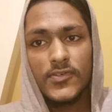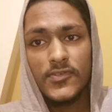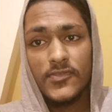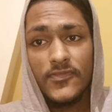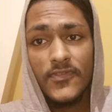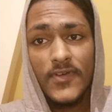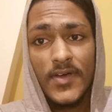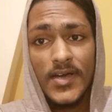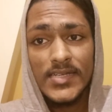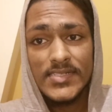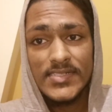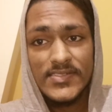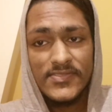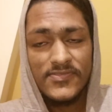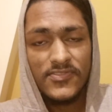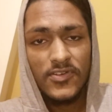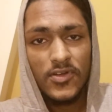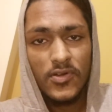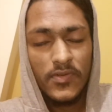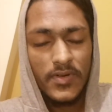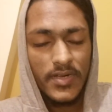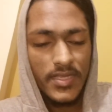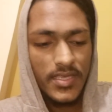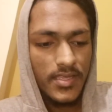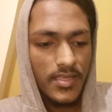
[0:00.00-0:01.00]
Fast
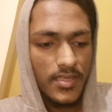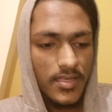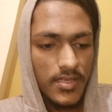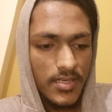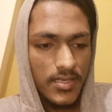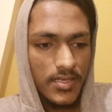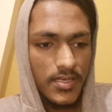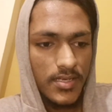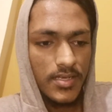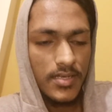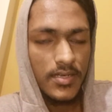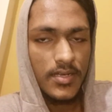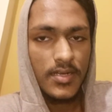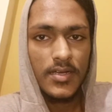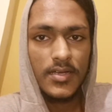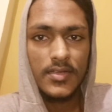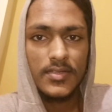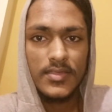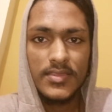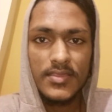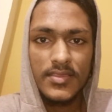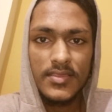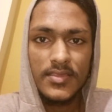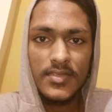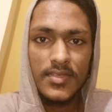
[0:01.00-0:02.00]
forwarding,
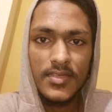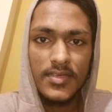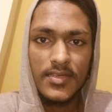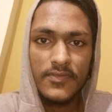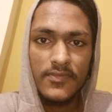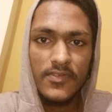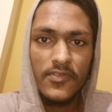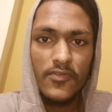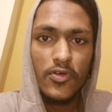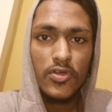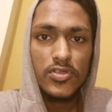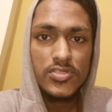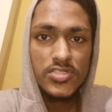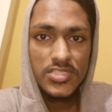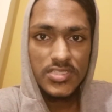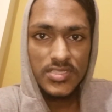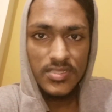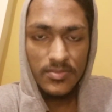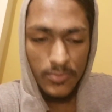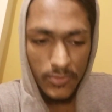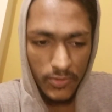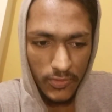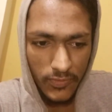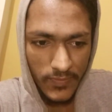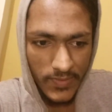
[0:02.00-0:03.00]
we watched
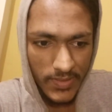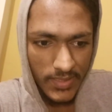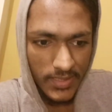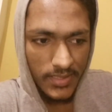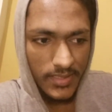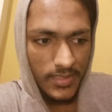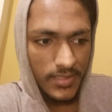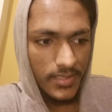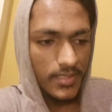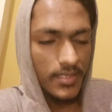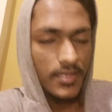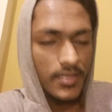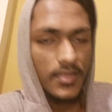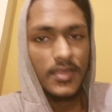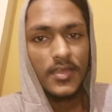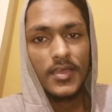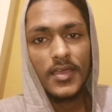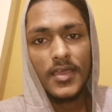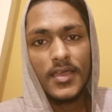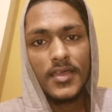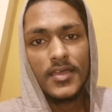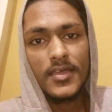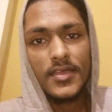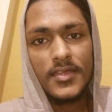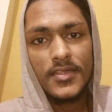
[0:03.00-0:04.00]
the movie,
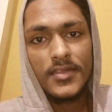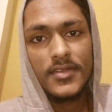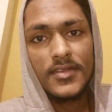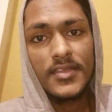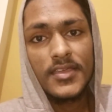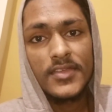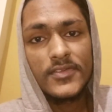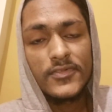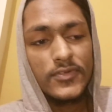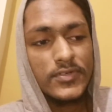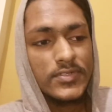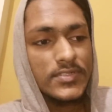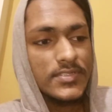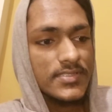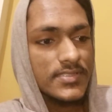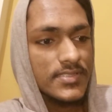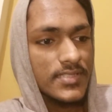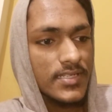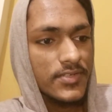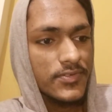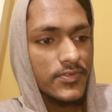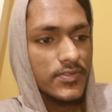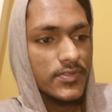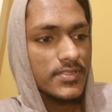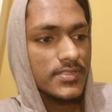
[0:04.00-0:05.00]
and it was
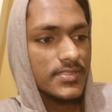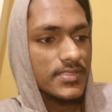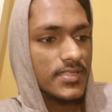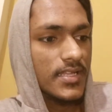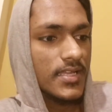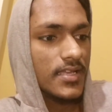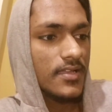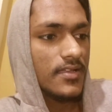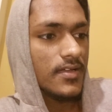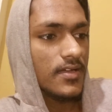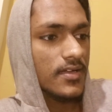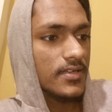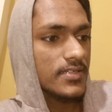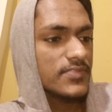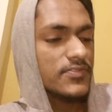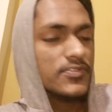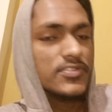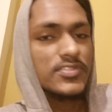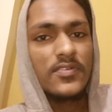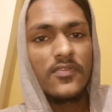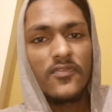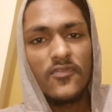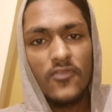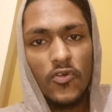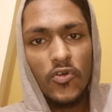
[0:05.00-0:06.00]

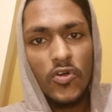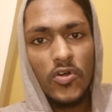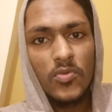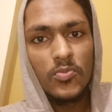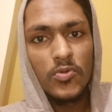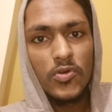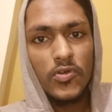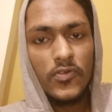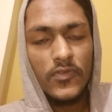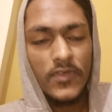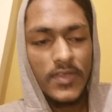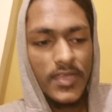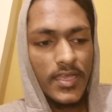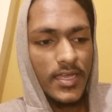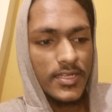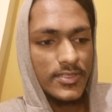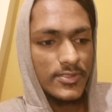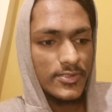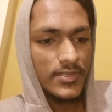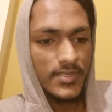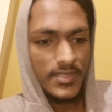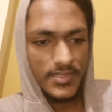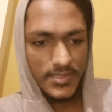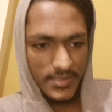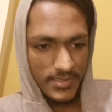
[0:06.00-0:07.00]
a war movie,
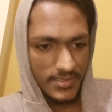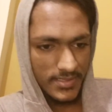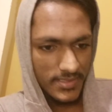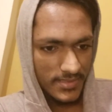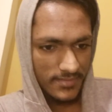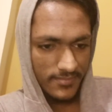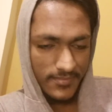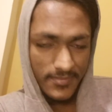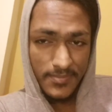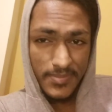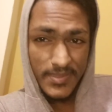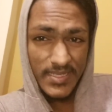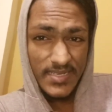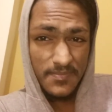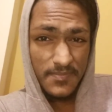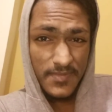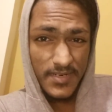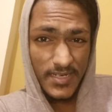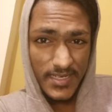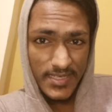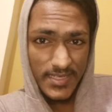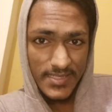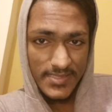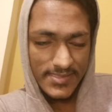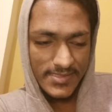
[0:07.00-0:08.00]
so it became
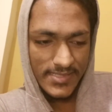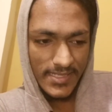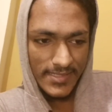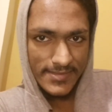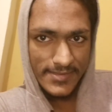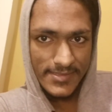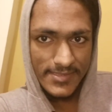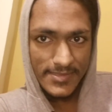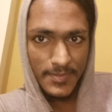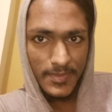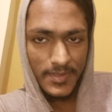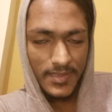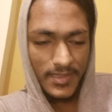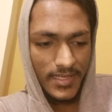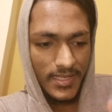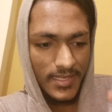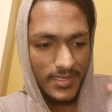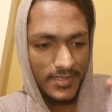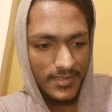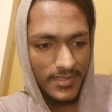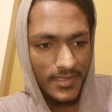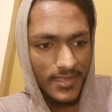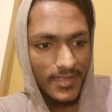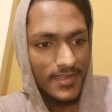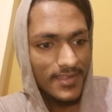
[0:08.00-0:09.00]
really sensible,
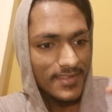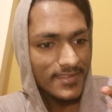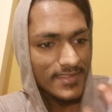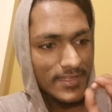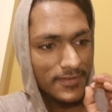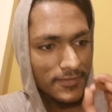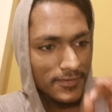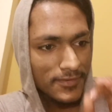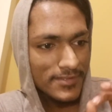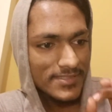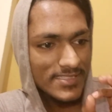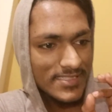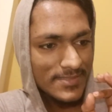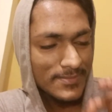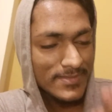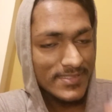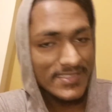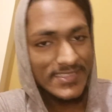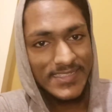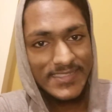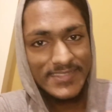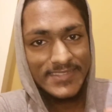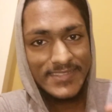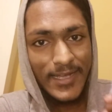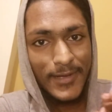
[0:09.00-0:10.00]
and there were some
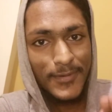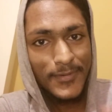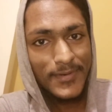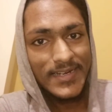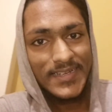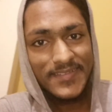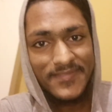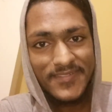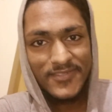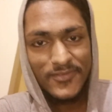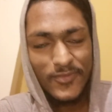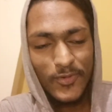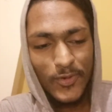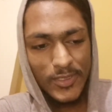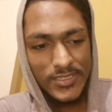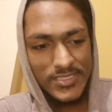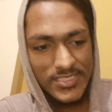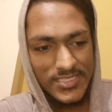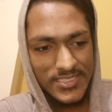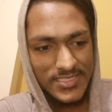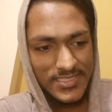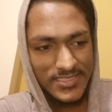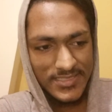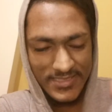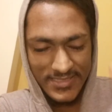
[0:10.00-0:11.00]
scenes I couldn't even watch,
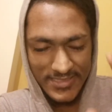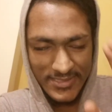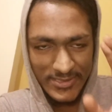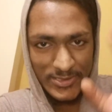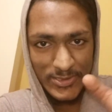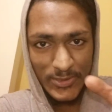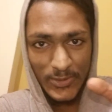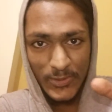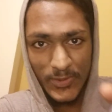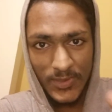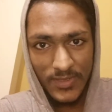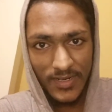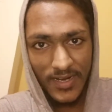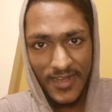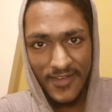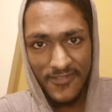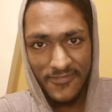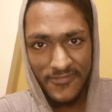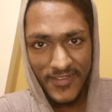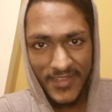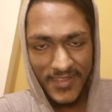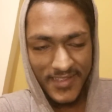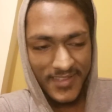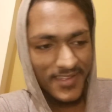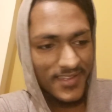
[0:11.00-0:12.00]
so
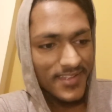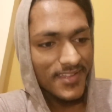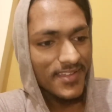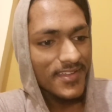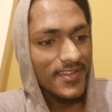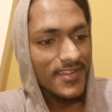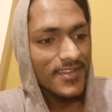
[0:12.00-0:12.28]
graphic.